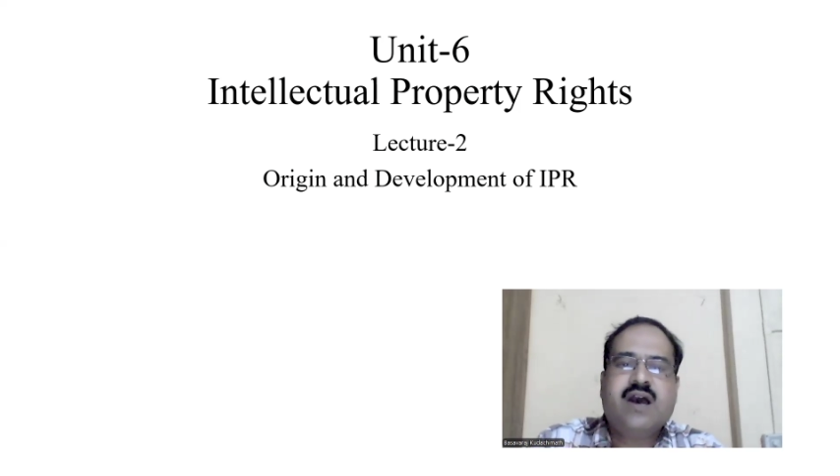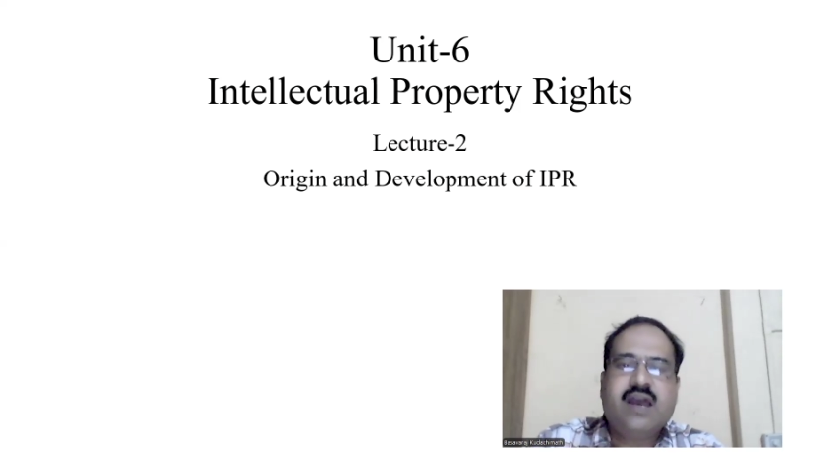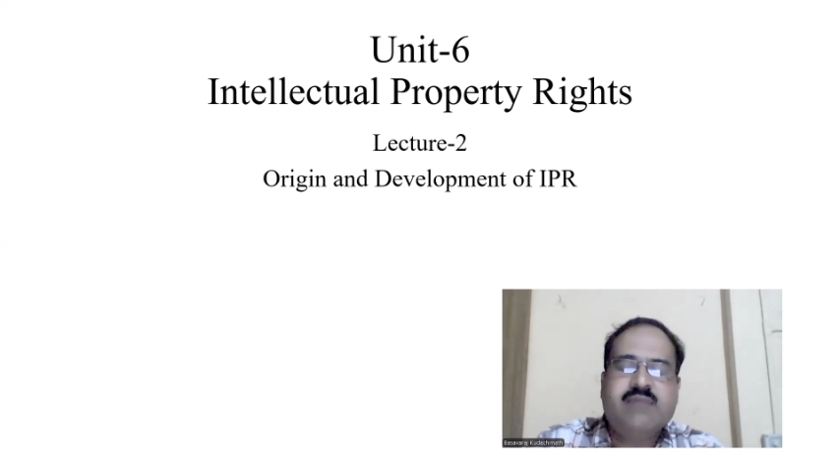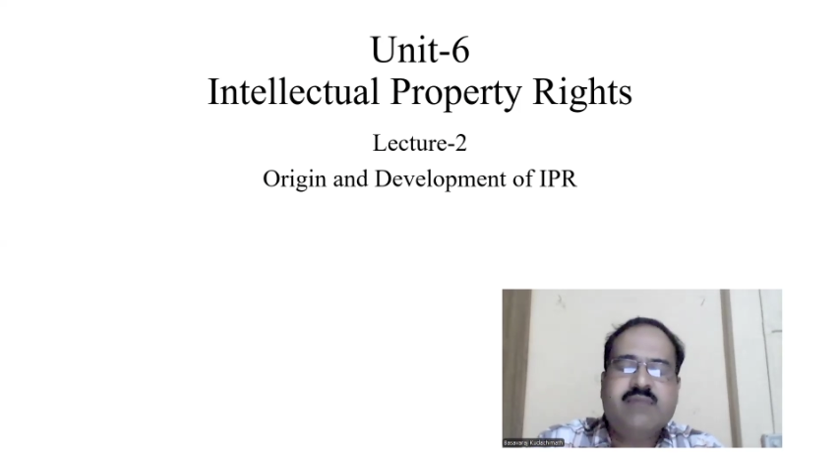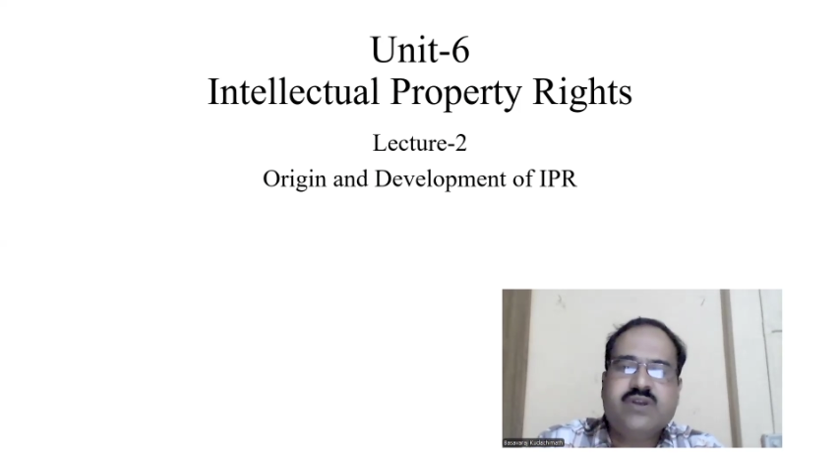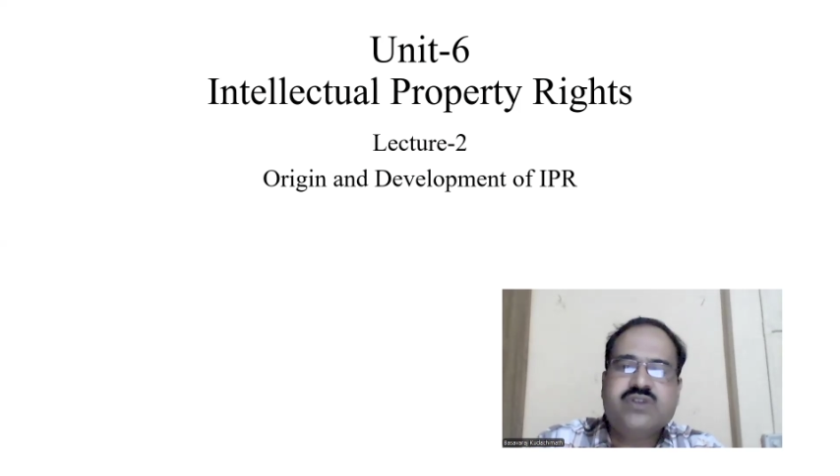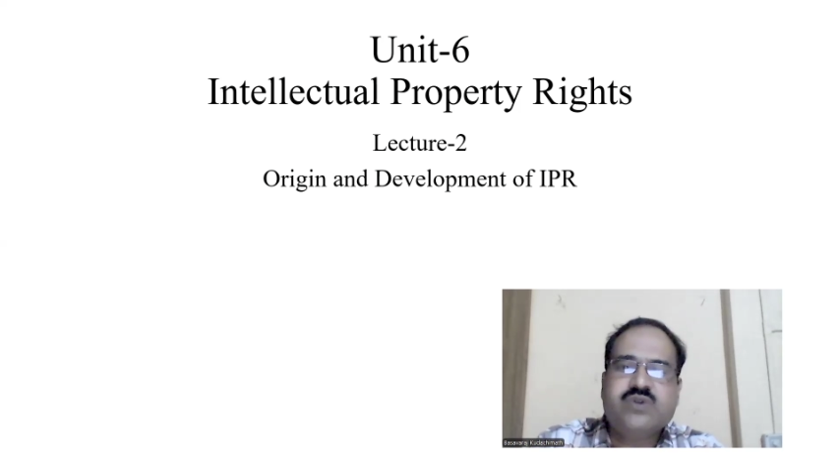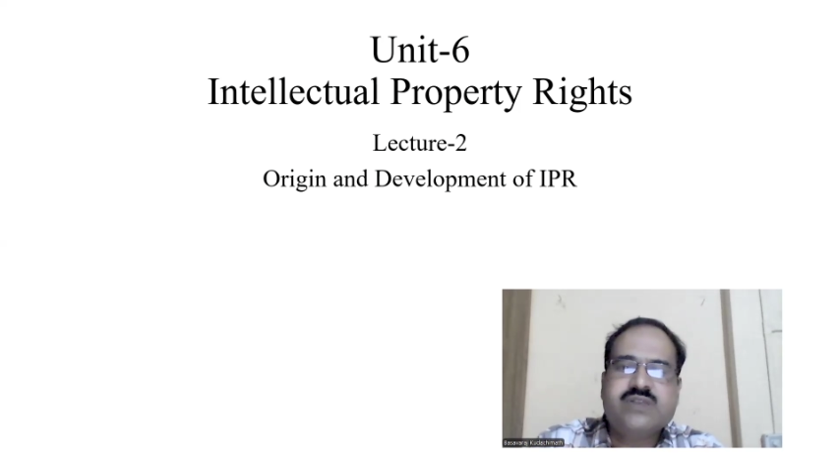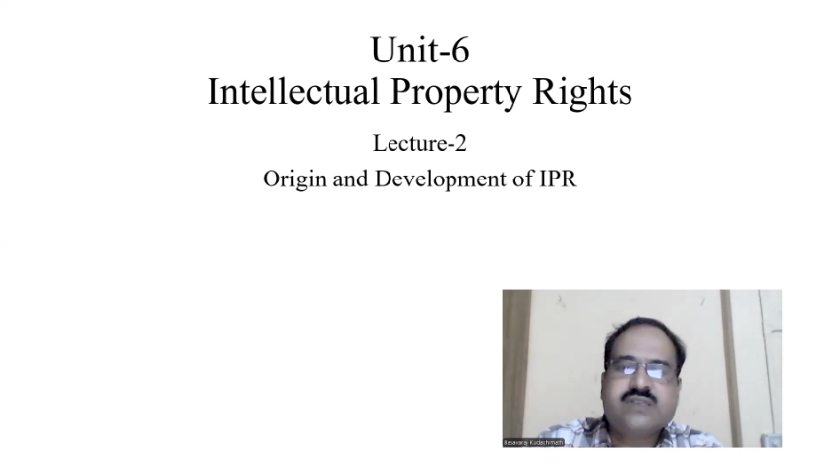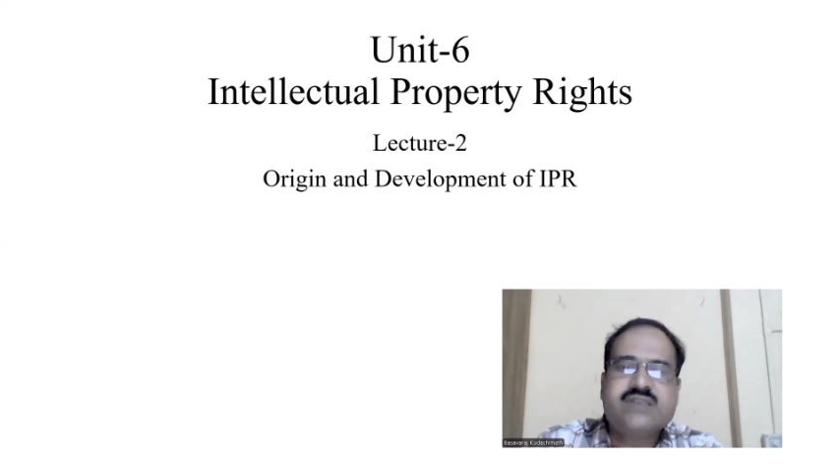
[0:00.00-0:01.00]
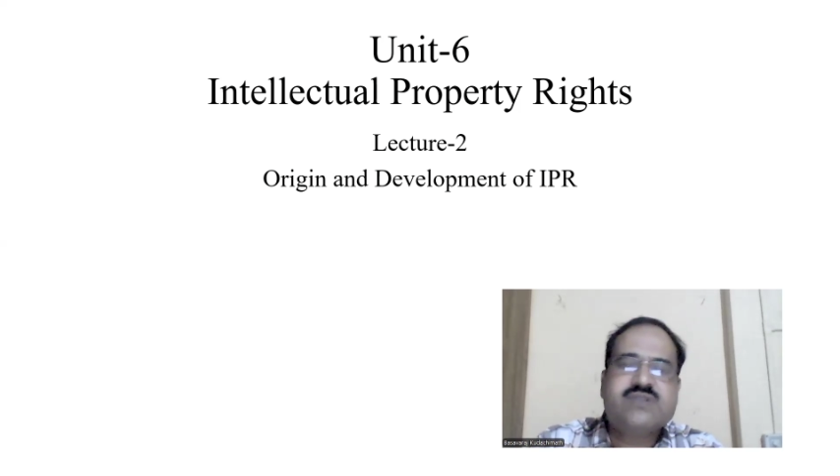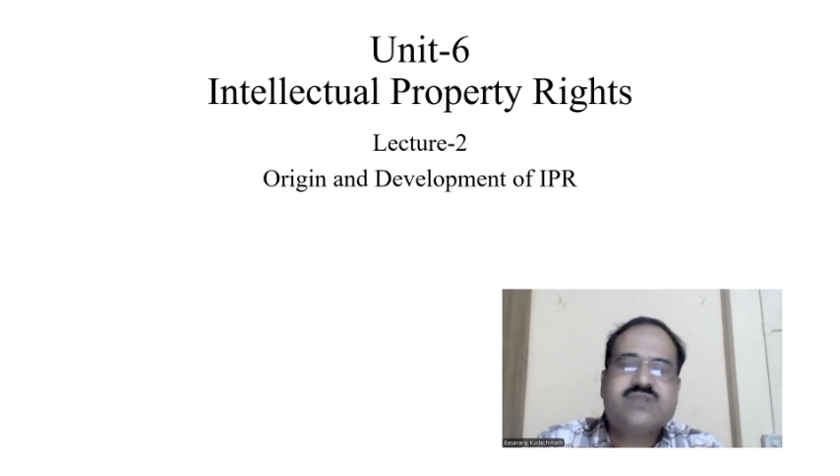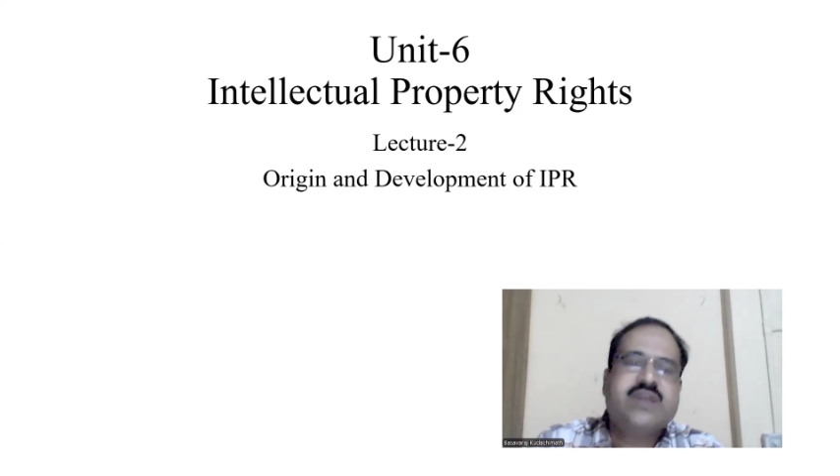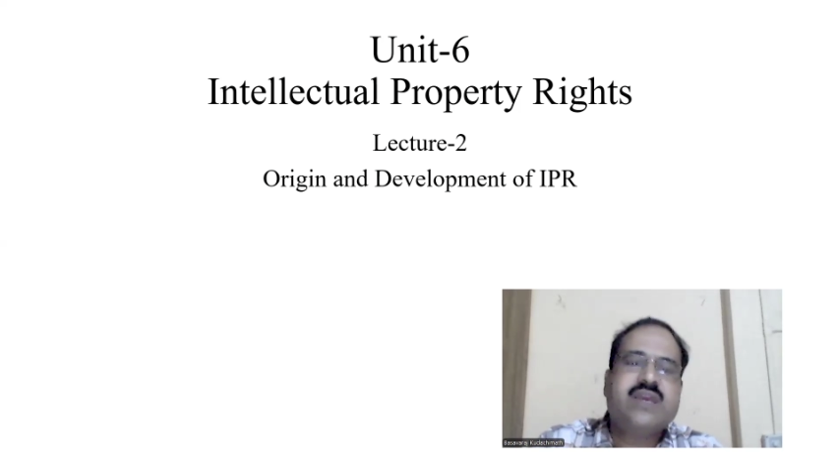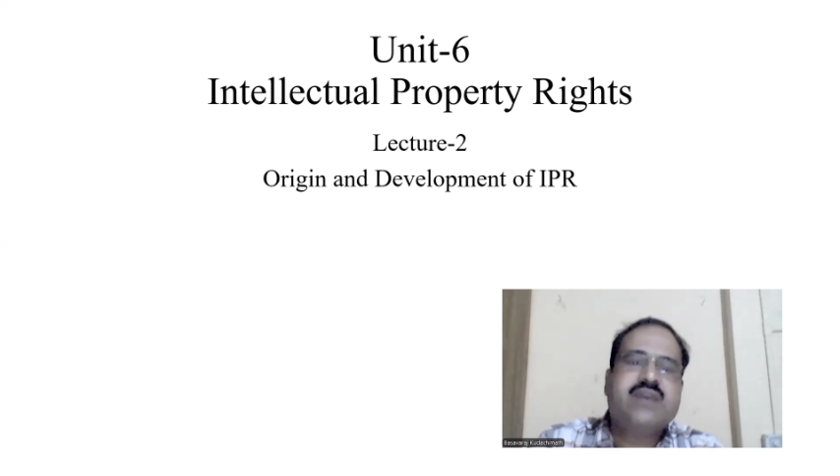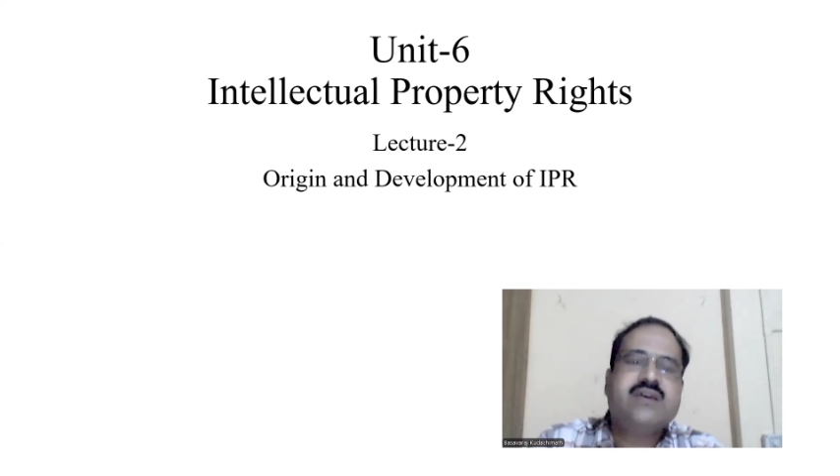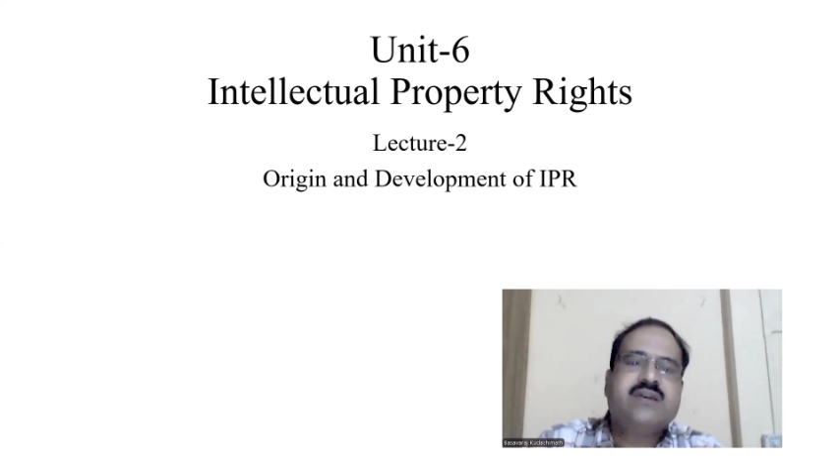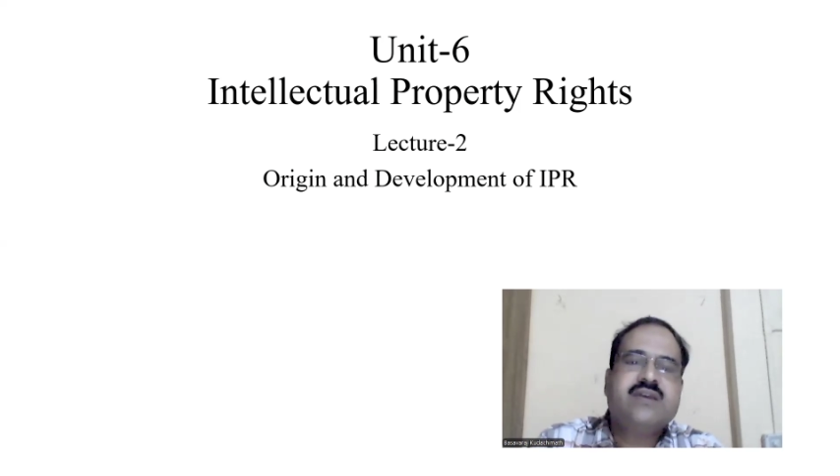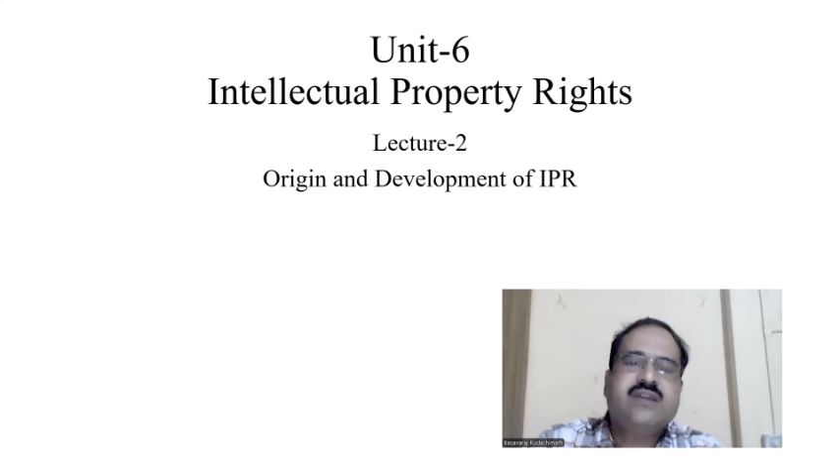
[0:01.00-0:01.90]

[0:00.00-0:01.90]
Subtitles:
I'm going to discuss today